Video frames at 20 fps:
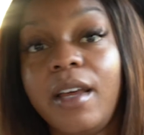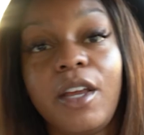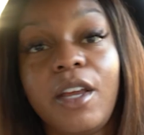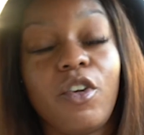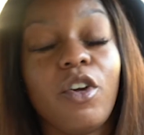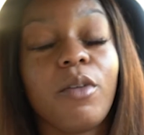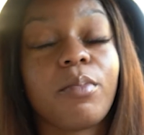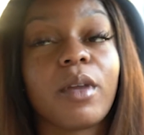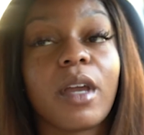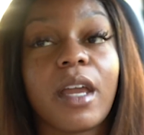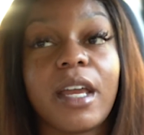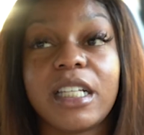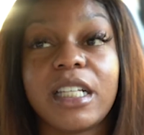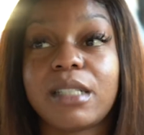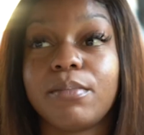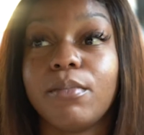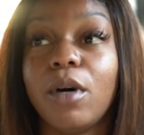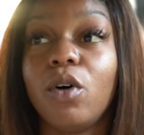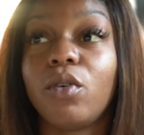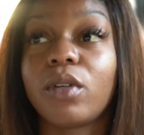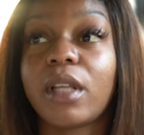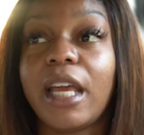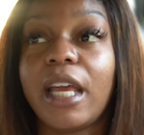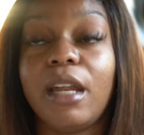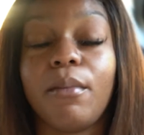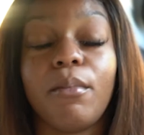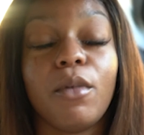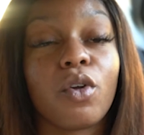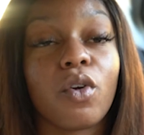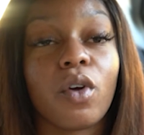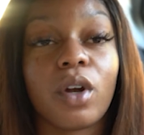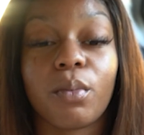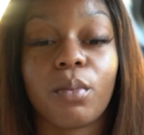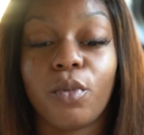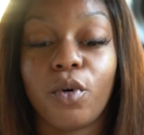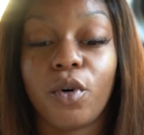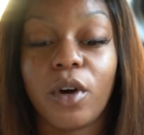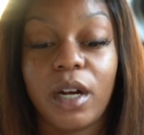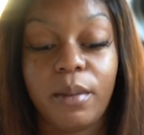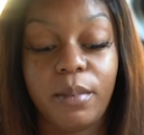You up there getting smoked in the middle of the
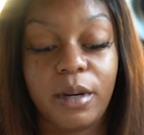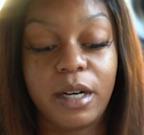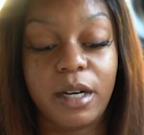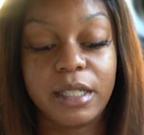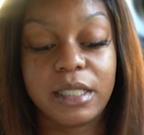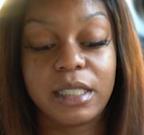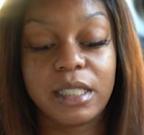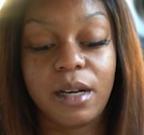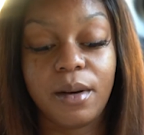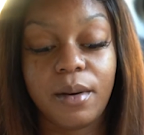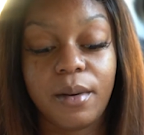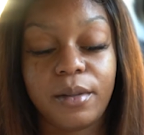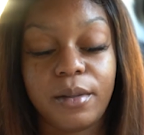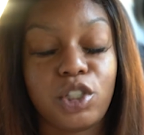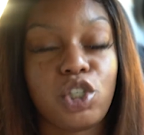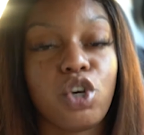morning because some,